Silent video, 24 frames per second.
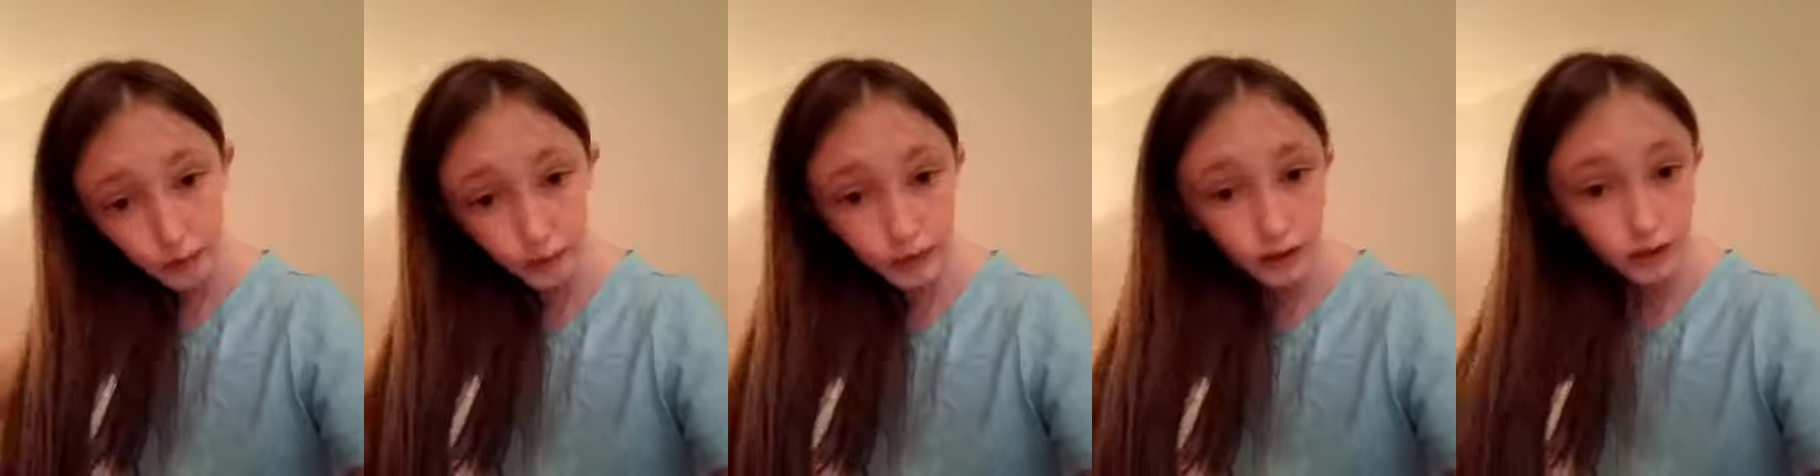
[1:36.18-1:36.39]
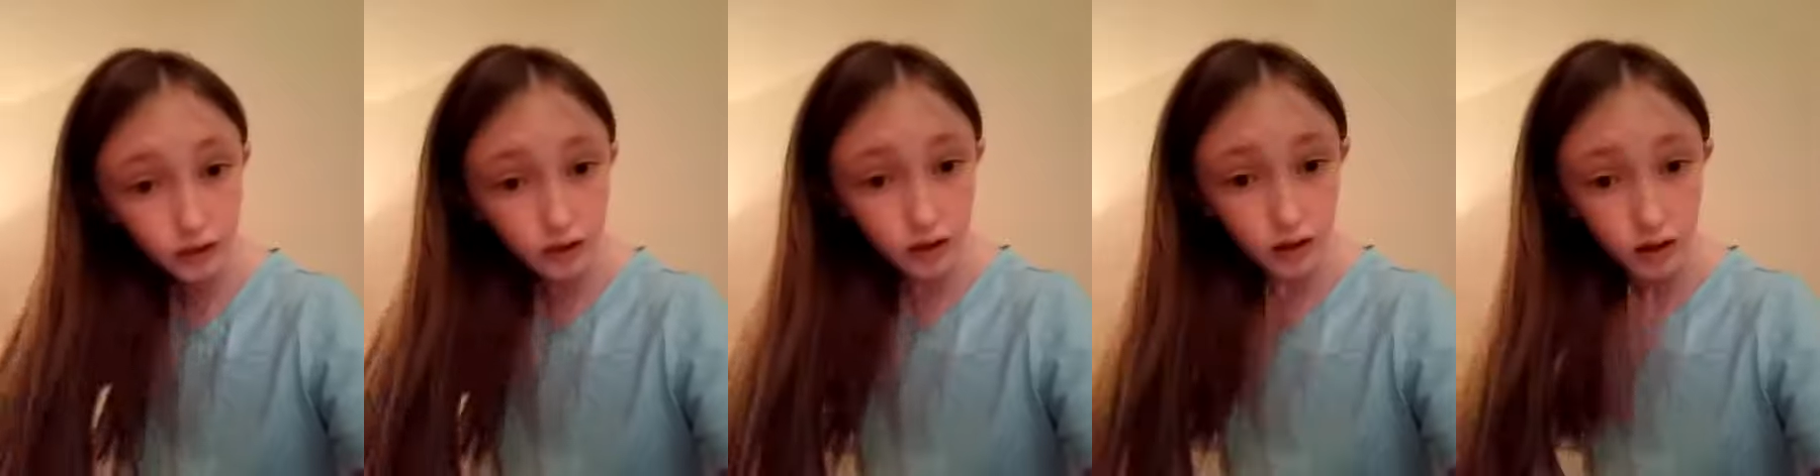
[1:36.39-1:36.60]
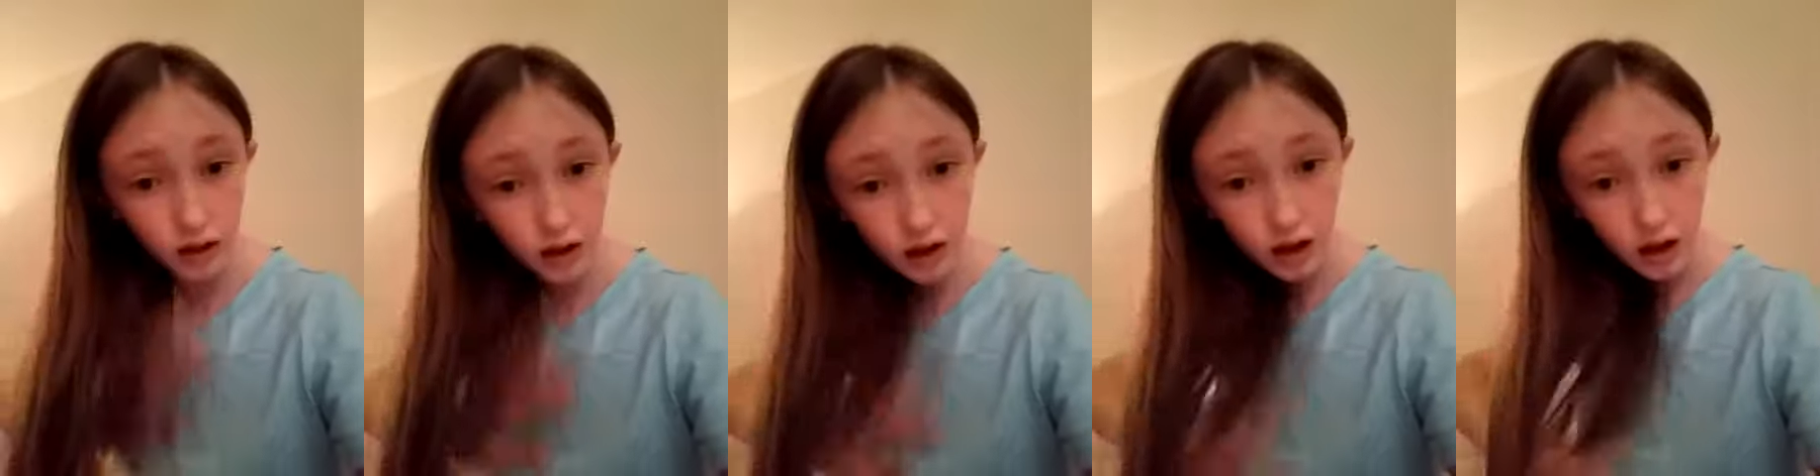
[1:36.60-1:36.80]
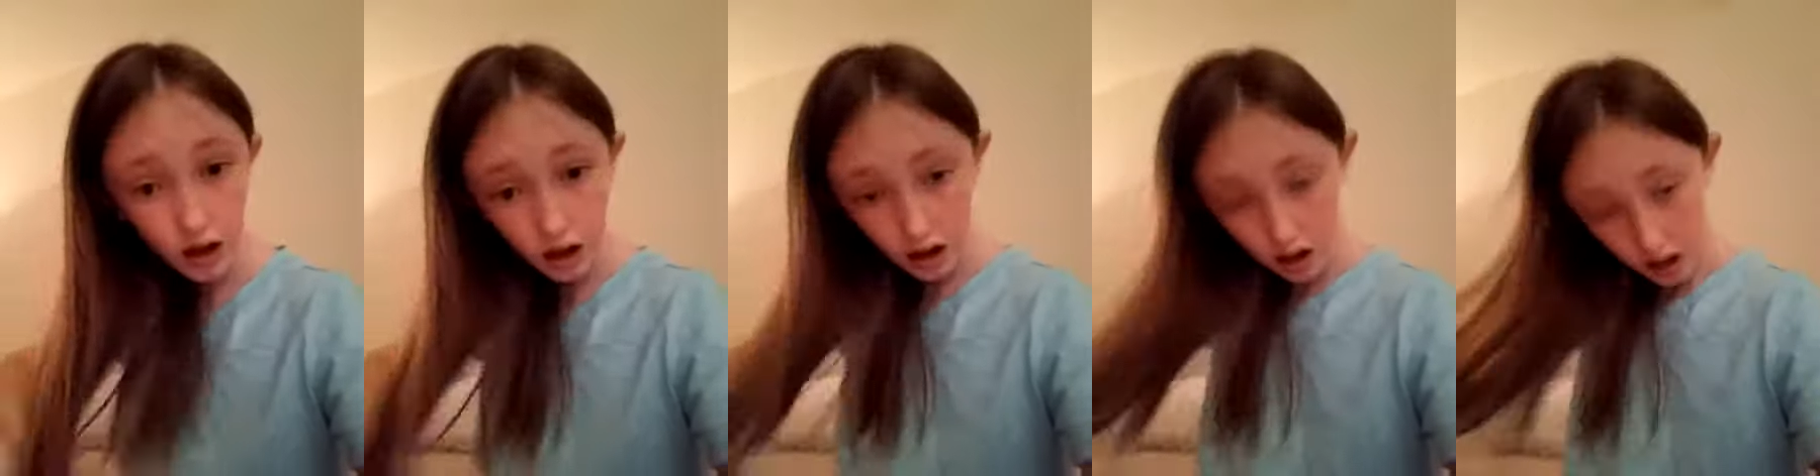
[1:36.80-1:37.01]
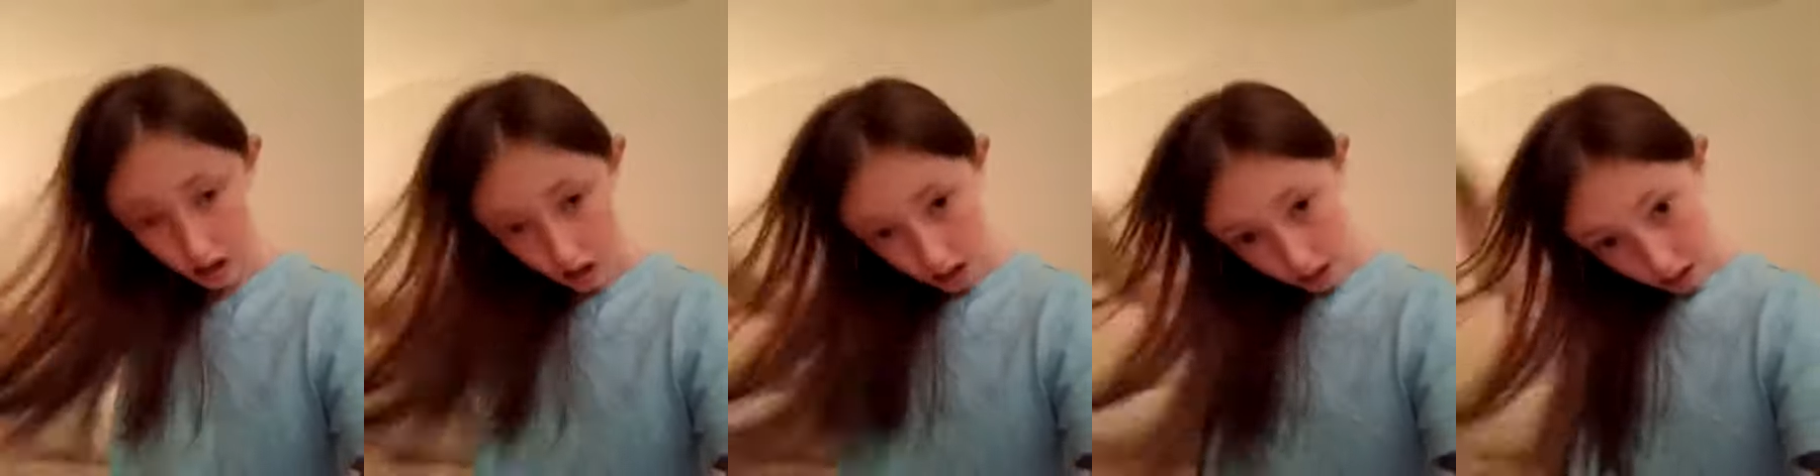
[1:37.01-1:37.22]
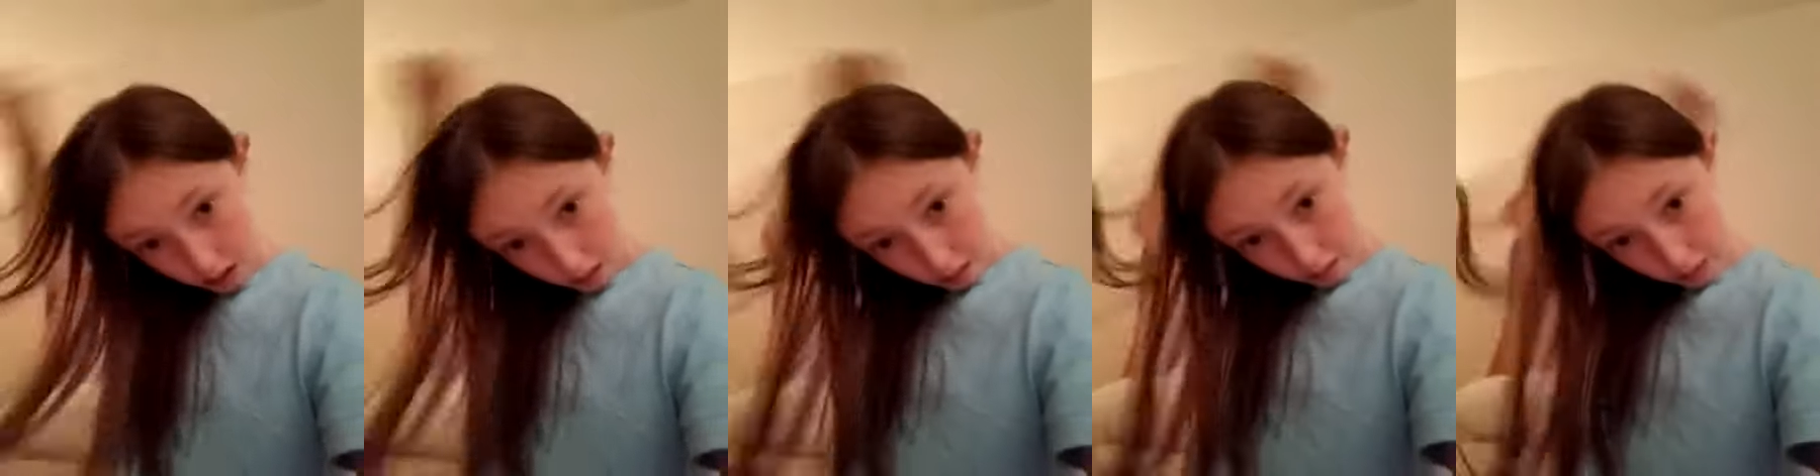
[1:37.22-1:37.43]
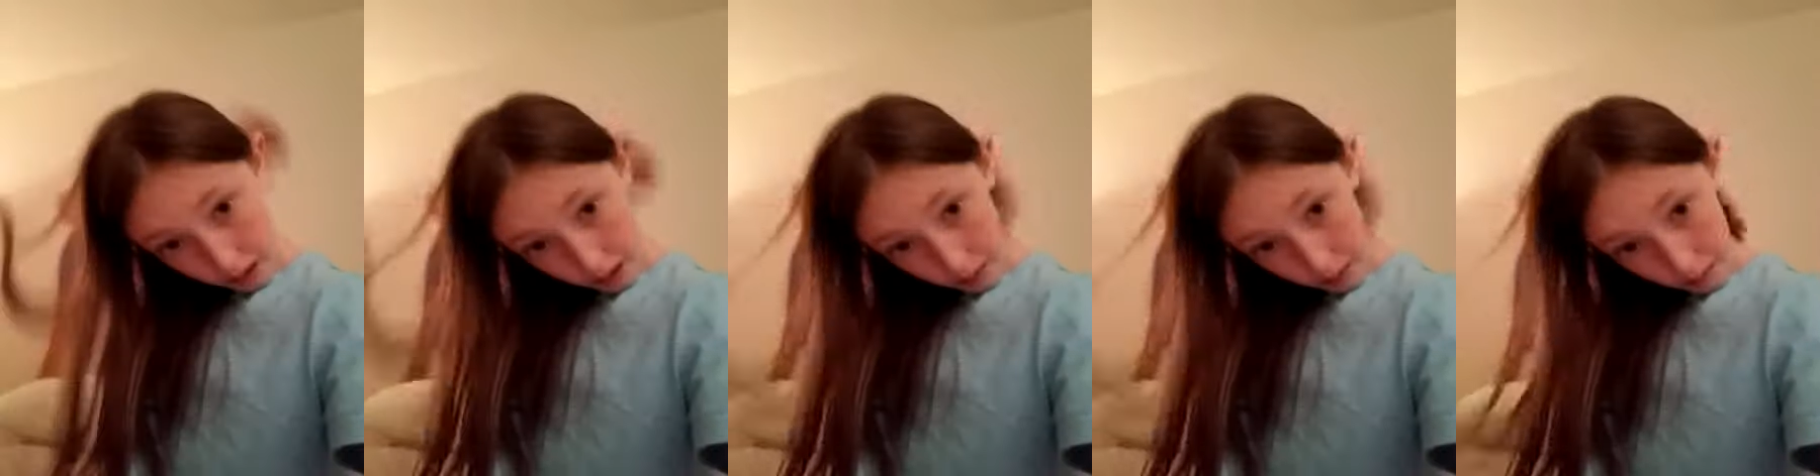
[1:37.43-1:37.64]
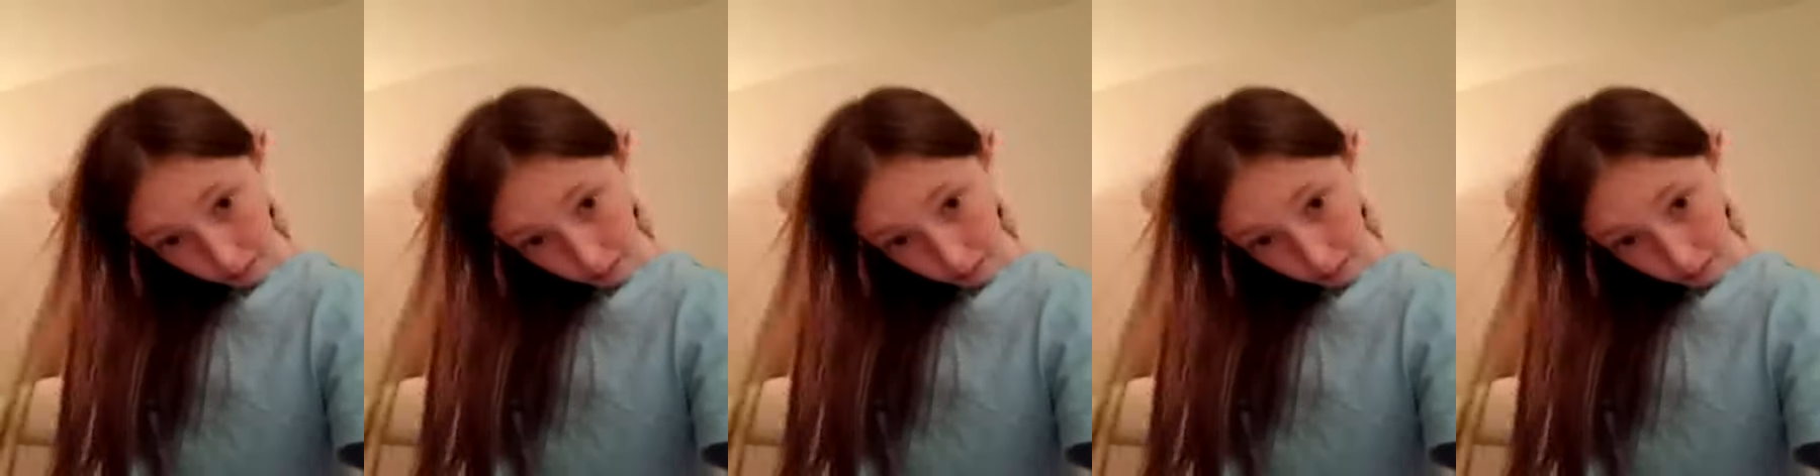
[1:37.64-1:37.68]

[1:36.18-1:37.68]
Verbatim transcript: we will, um,